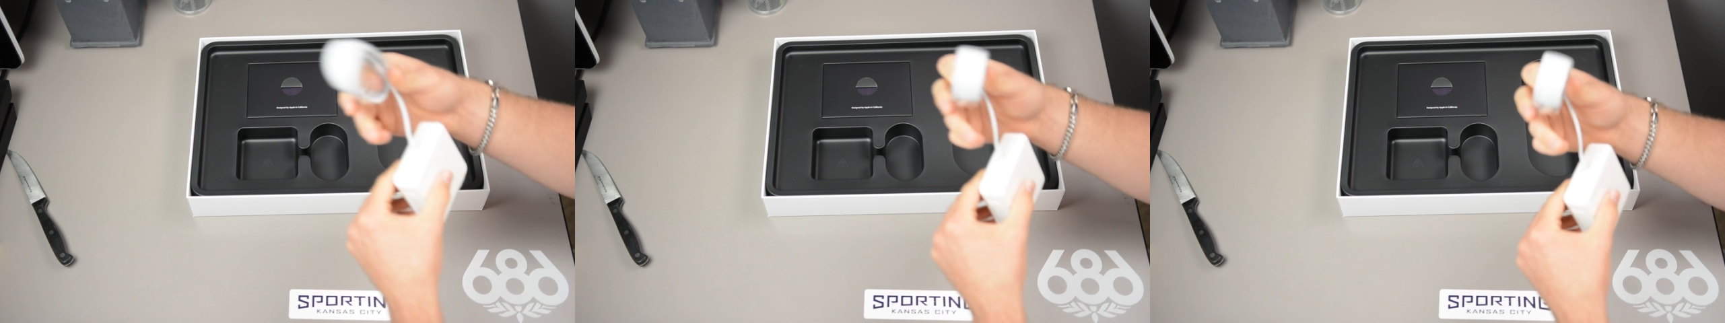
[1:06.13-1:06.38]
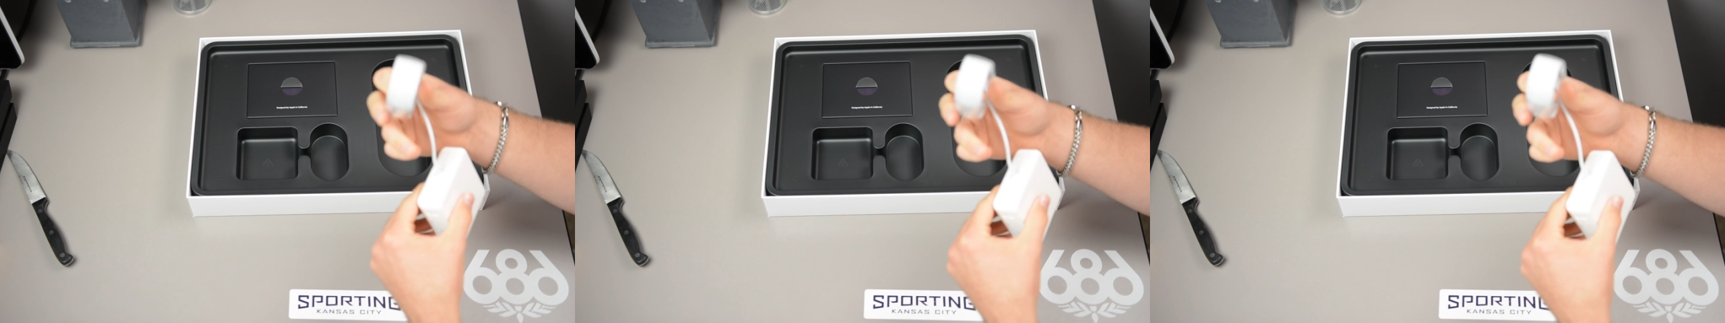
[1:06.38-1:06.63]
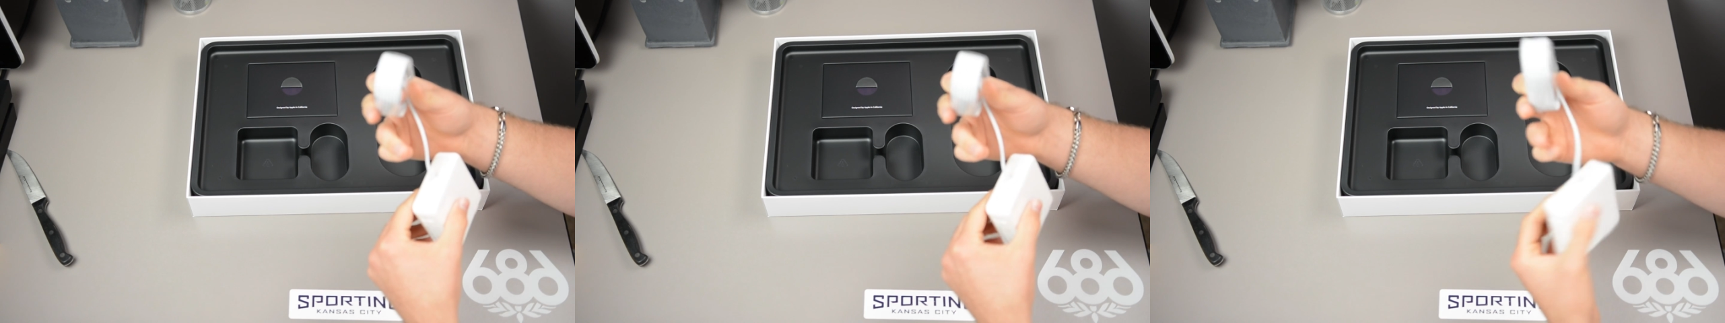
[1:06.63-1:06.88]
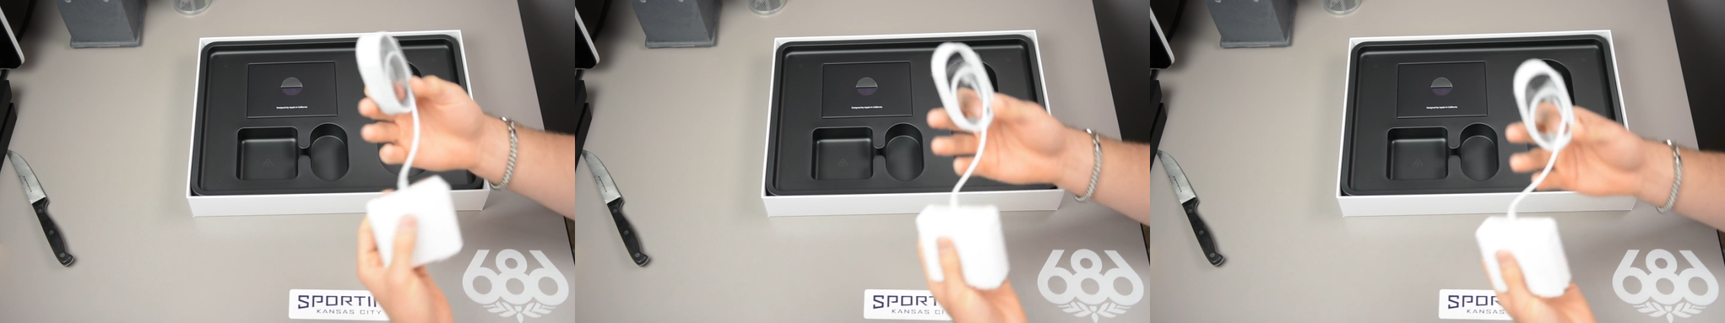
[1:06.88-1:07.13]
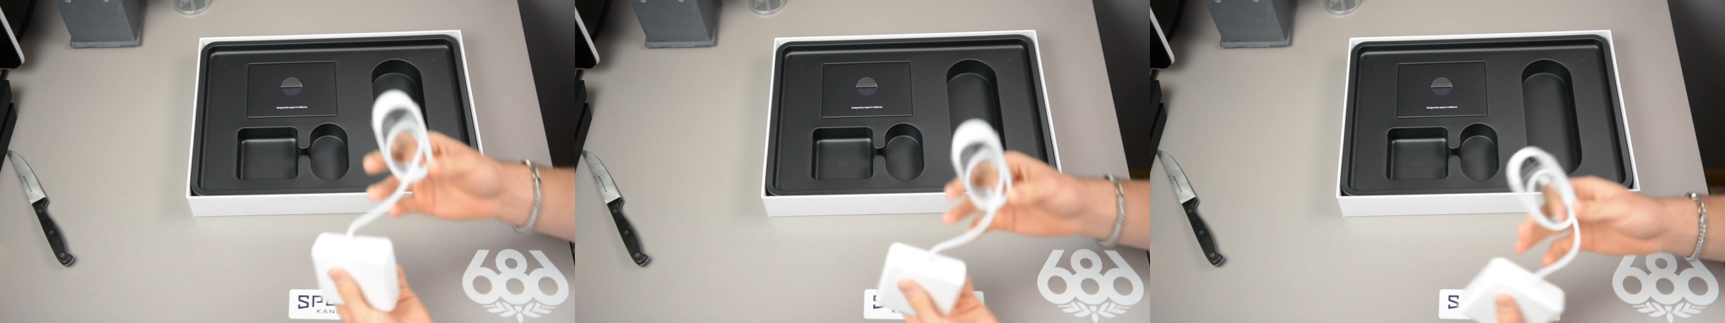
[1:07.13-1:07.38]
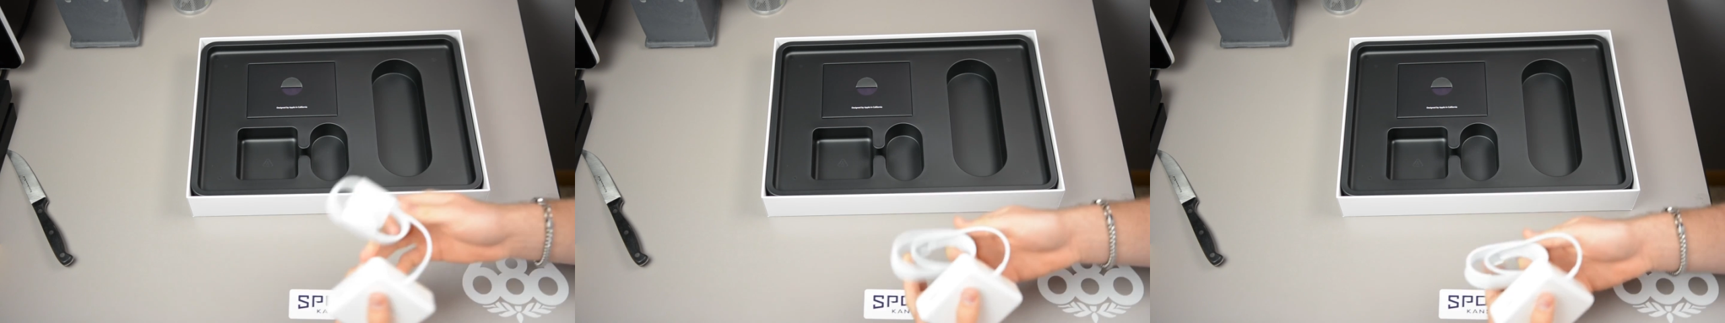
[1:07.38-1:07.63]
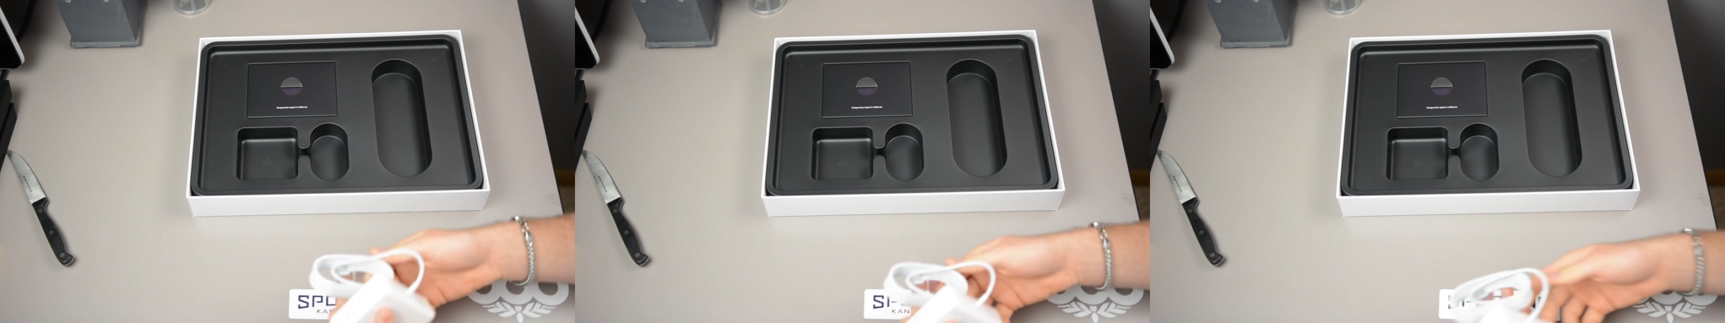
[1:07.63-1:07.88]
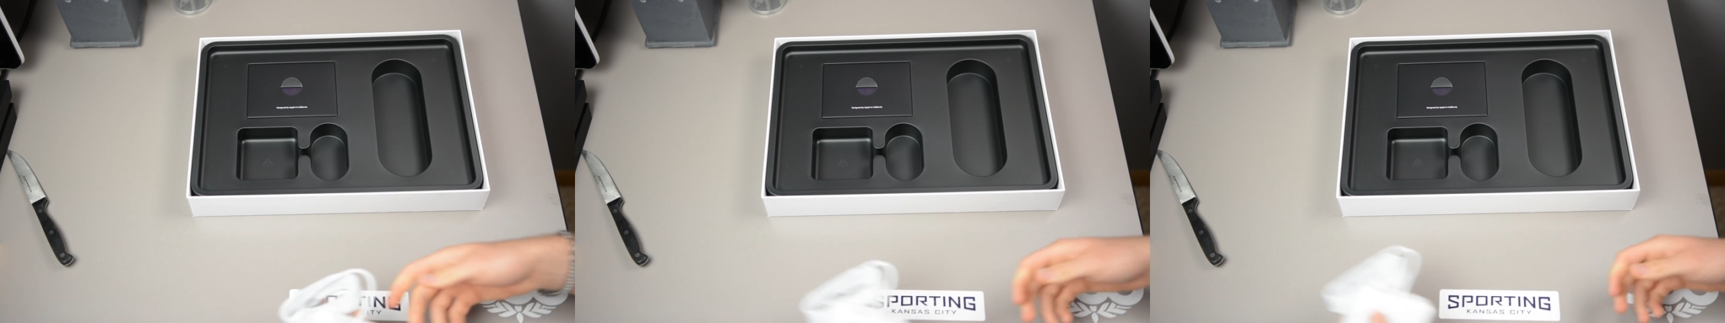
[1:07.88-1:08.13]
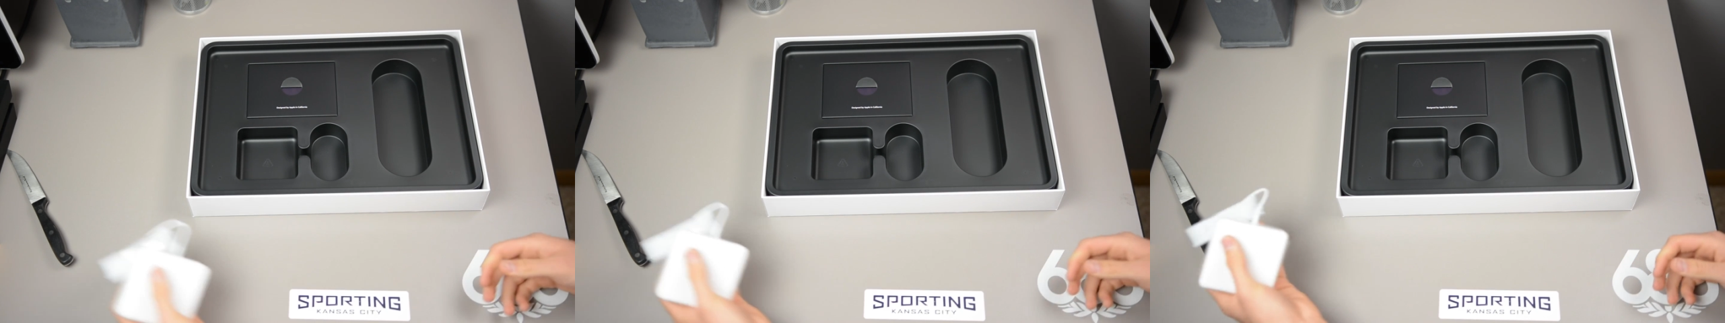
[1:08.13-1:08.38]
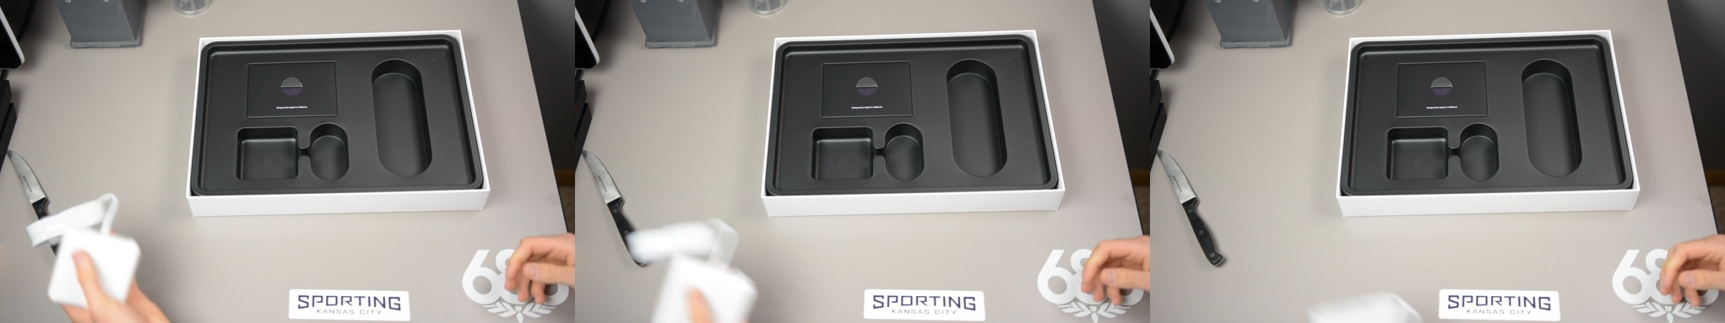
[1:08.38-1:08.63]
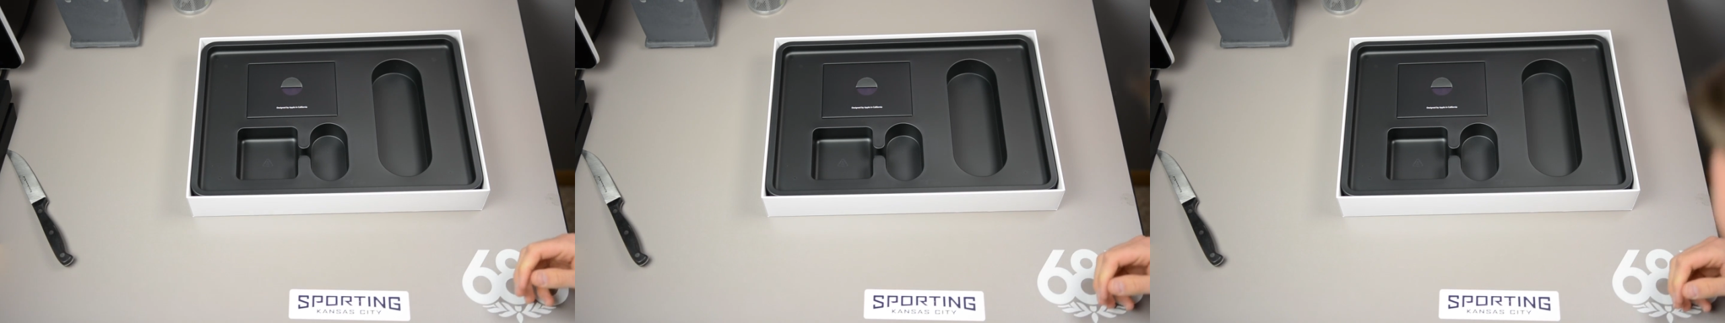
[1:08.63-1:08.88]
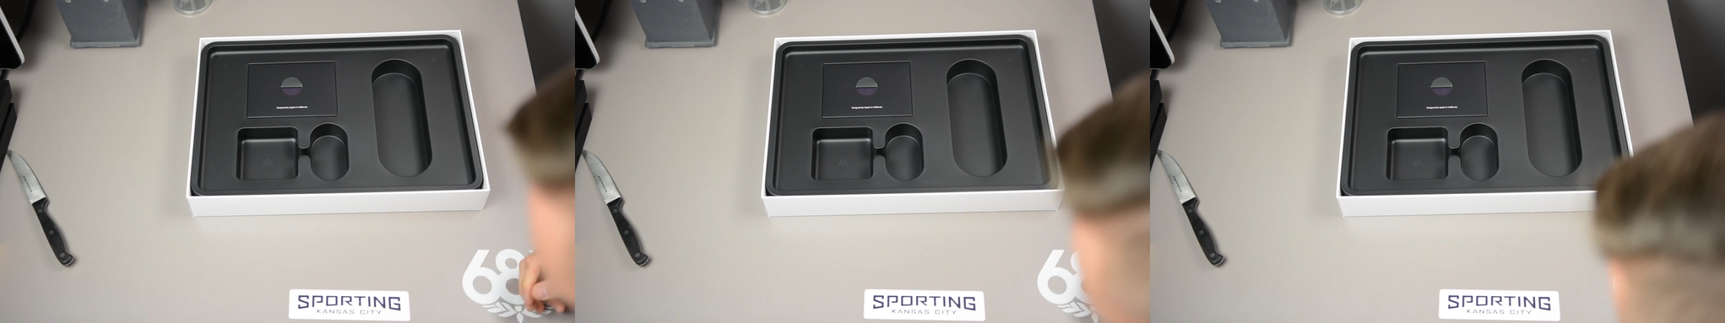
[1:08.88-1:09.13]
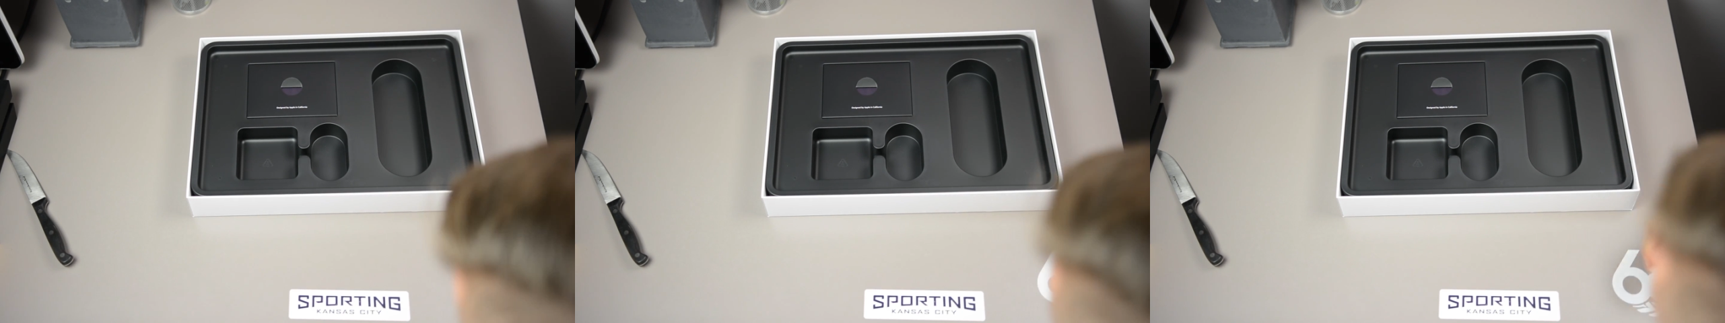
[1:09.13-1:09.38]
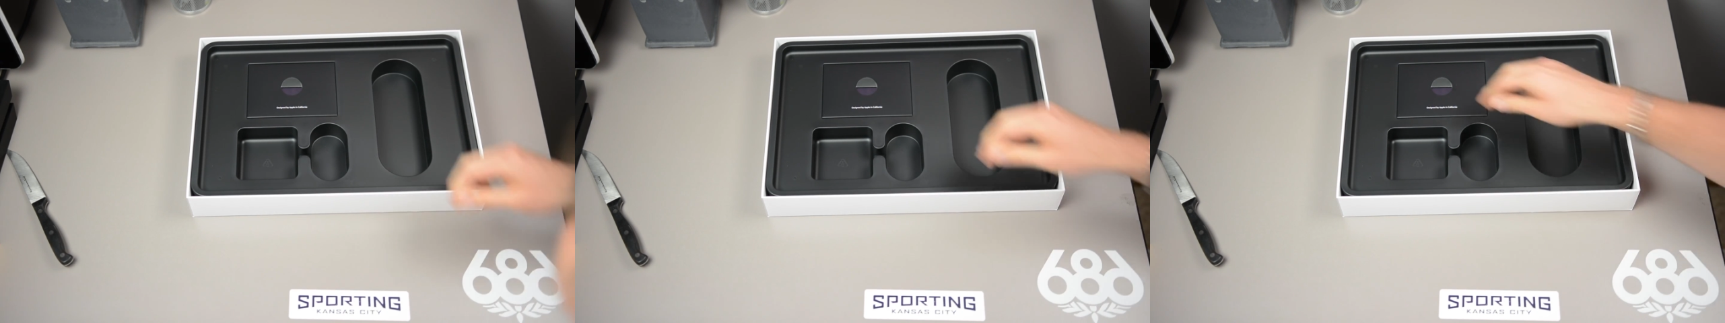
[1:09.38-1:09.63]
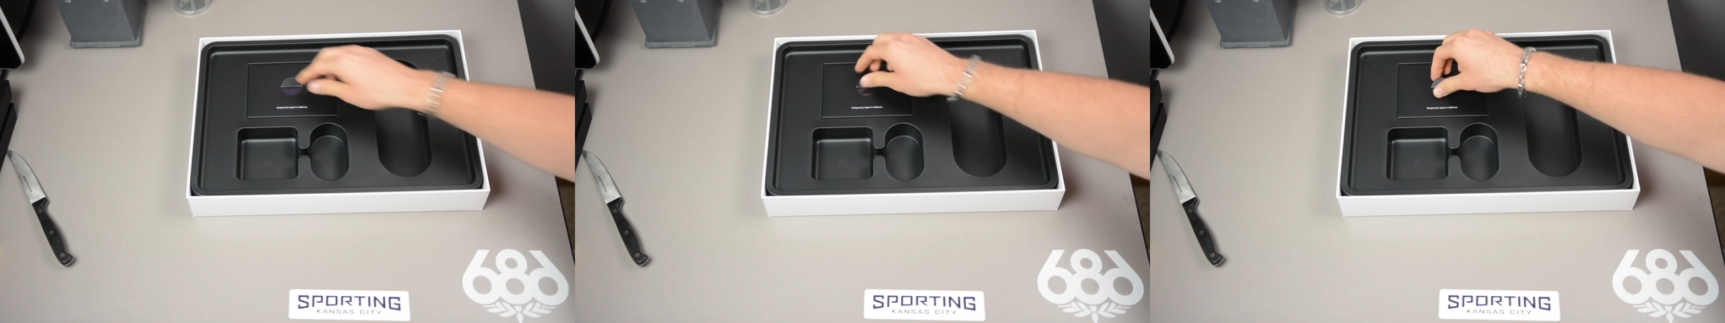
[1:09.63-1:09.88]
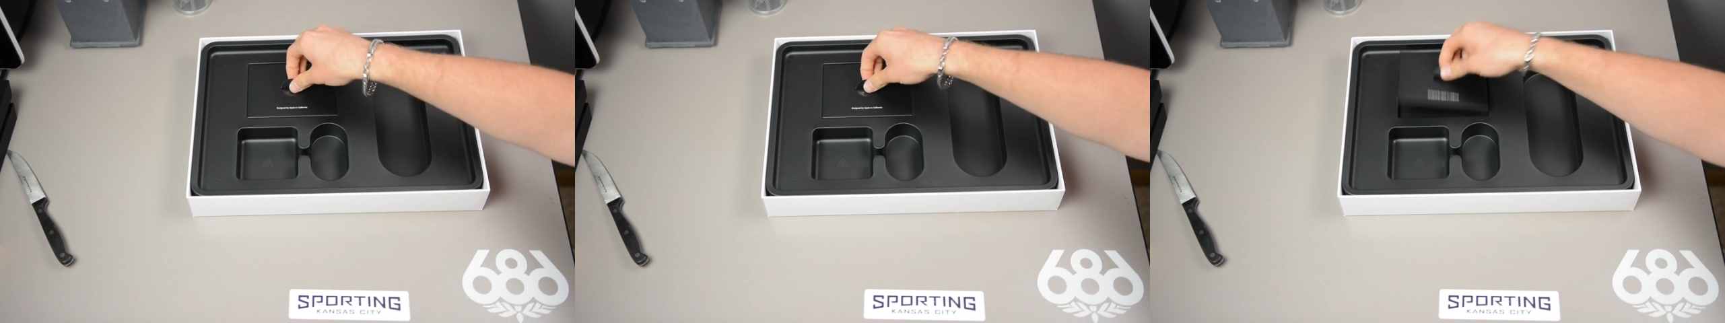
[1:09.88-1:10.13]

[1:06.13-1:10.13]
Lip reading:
Nobody's mouth can be seen.